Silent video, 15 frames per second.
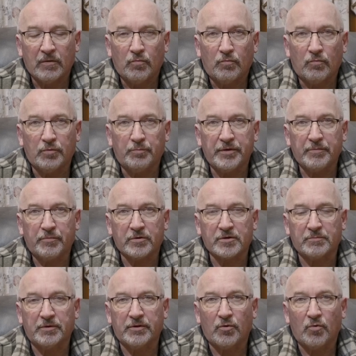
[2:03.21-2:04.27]
would be
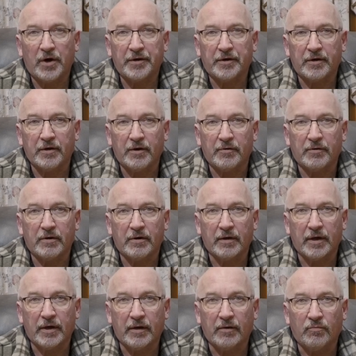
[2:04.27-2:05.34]
possibly the way to go.
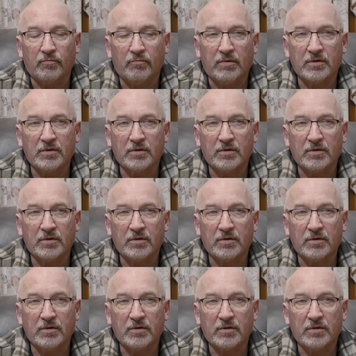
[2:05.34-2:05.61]
And